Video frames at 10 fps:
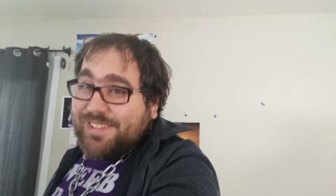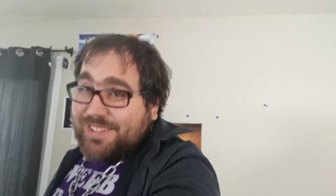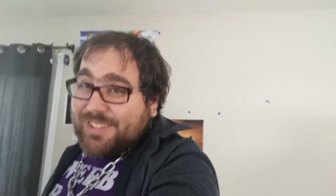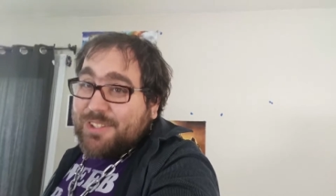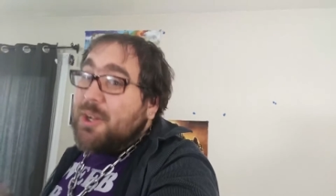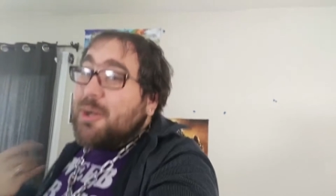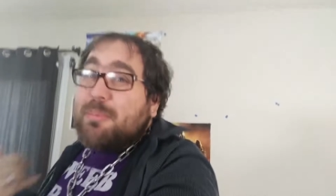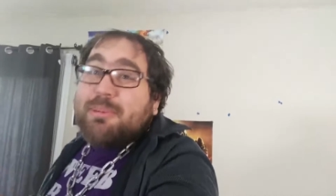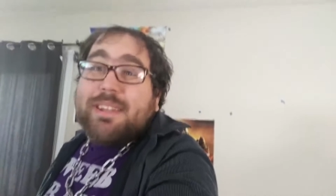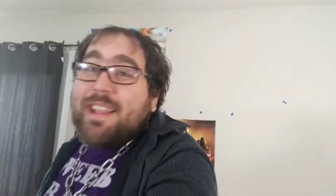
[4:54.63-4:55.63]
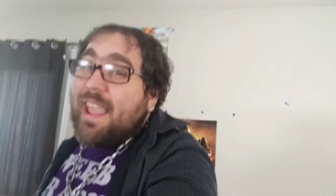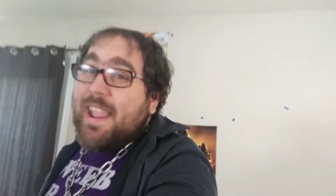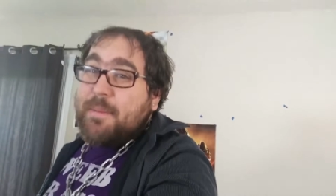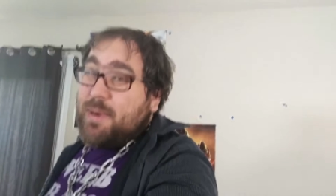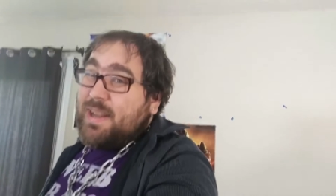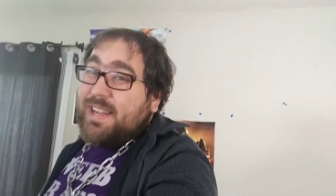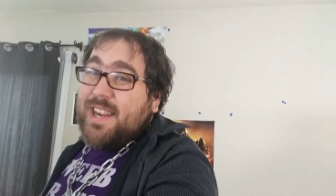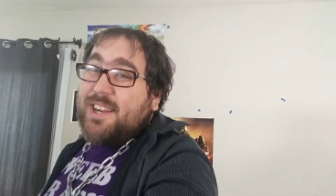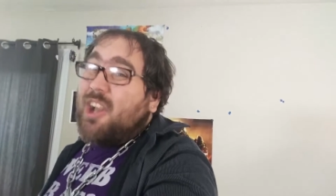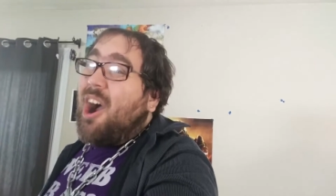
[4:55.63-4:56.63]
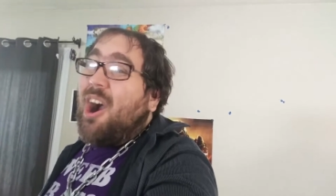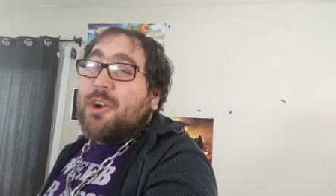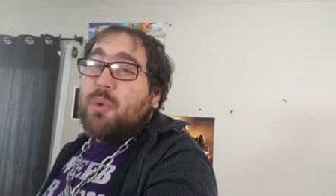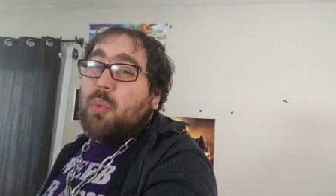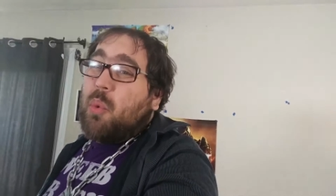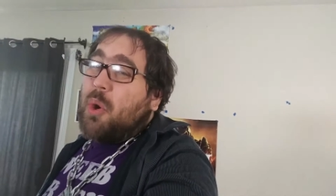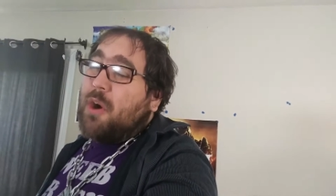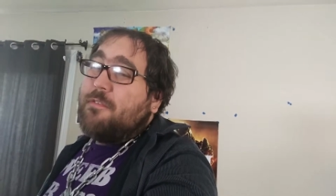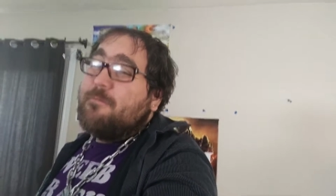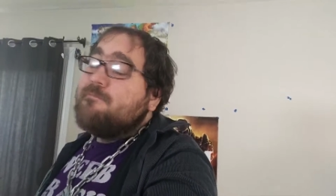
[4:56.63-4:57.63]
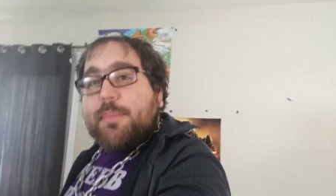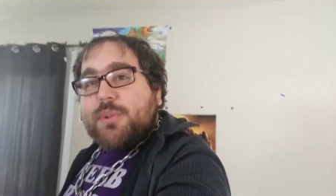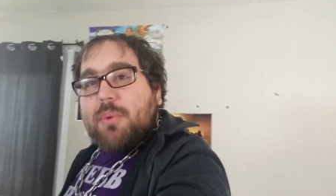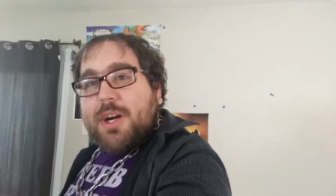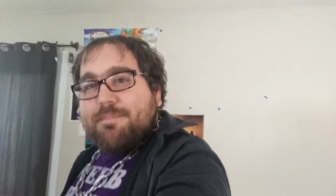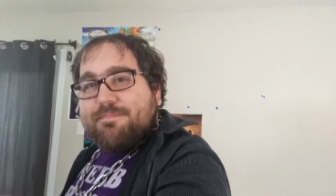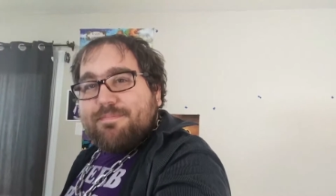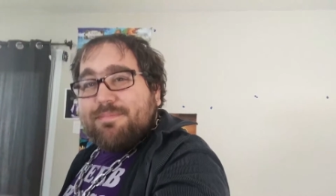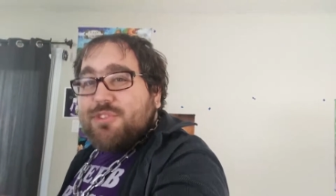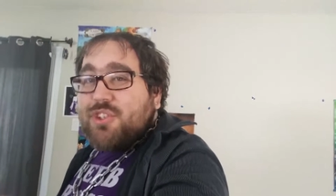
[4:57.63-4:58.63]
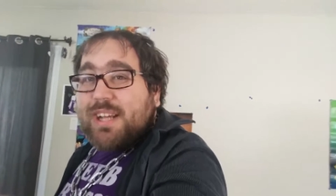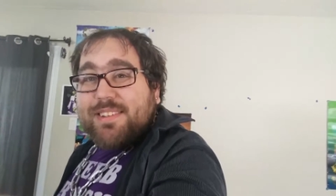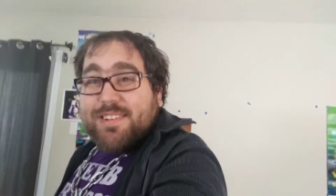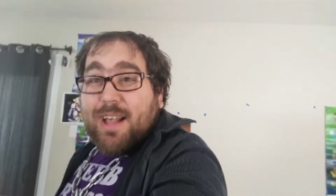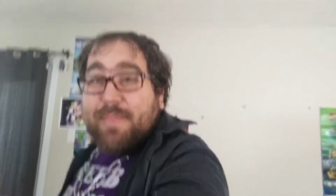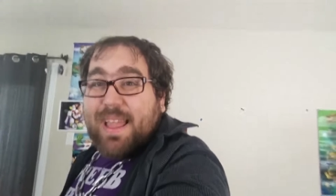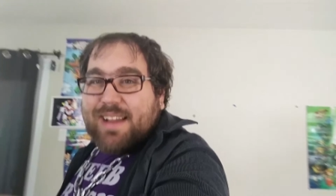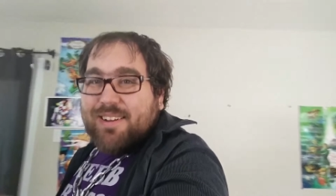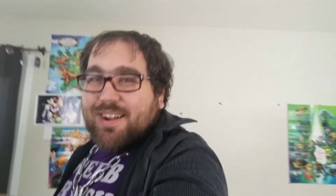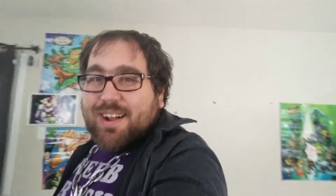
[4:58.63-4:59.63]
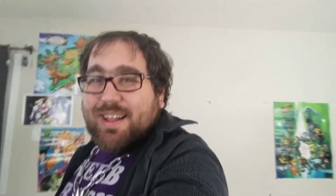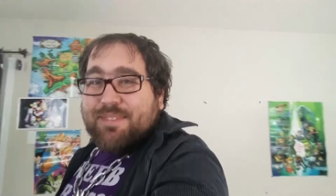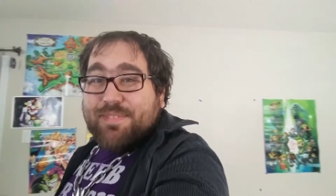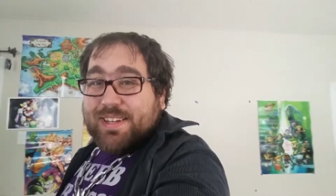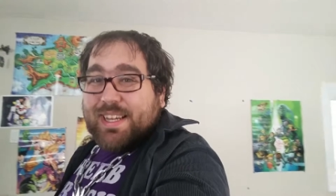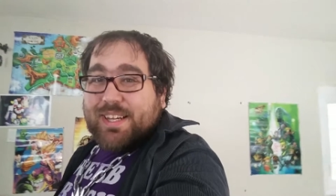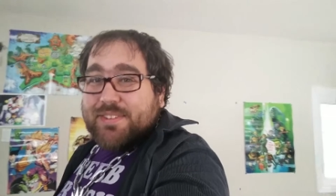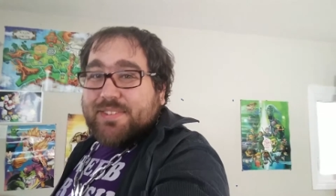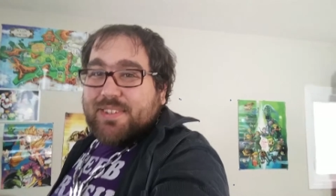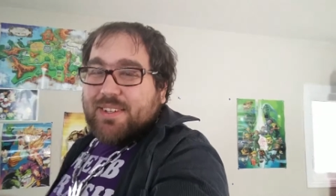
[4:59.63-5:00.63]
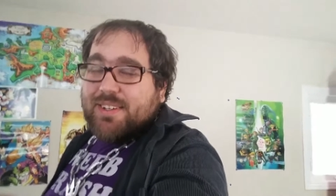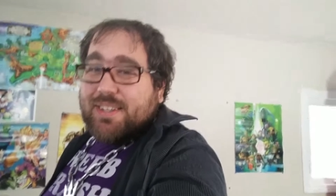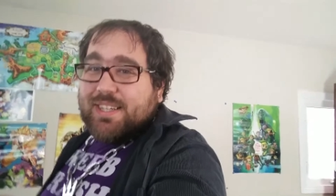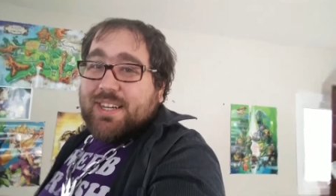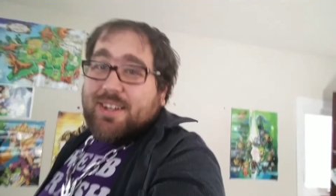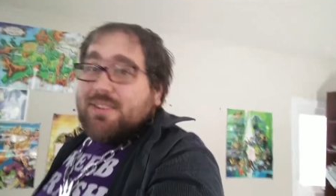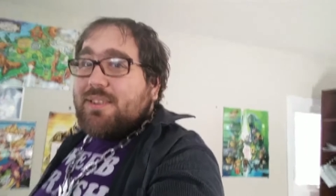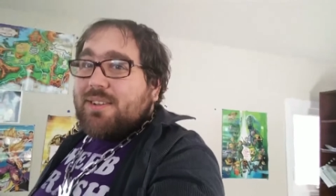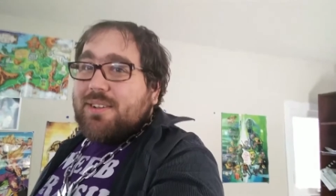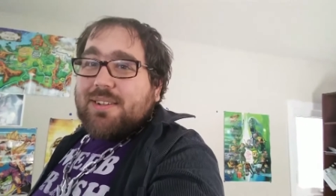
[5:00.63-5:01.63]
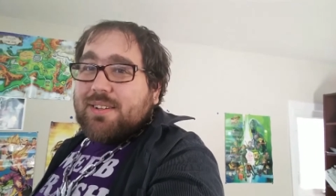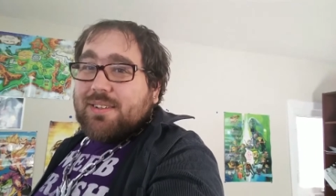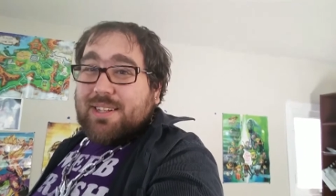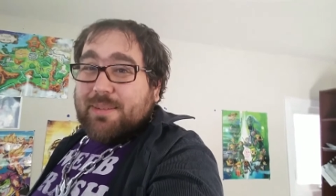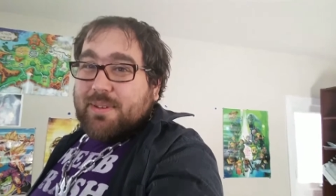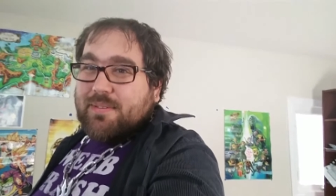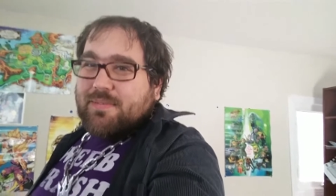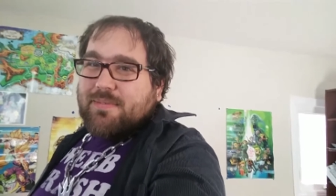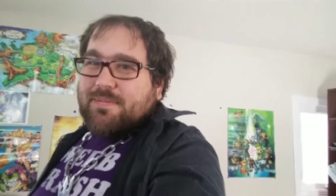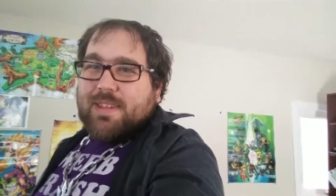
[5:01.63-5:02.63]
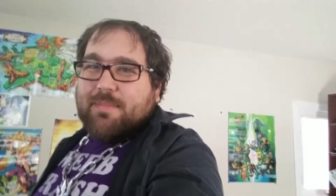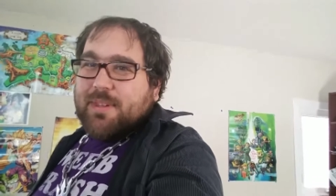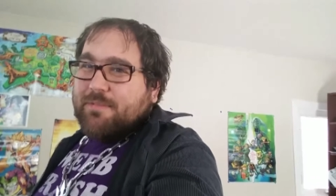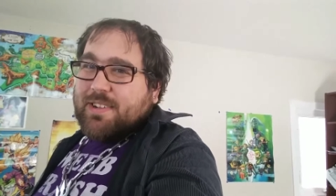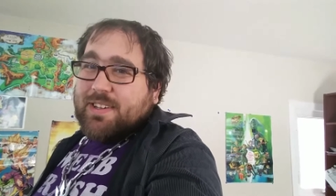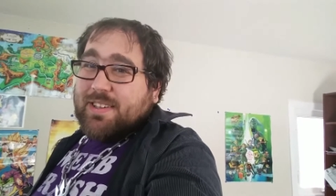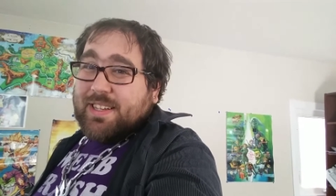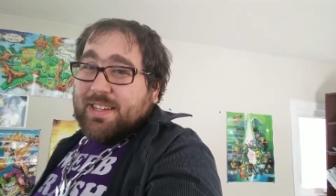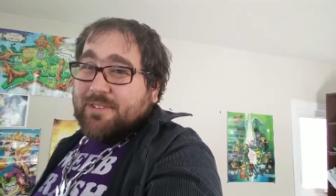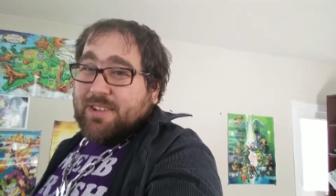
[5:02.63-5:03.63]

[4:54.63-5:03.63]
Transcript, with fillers: learned. prepaid credit cards aren't worth. I'm a swear. I'm trying to stop that on videos, you know, family friendly or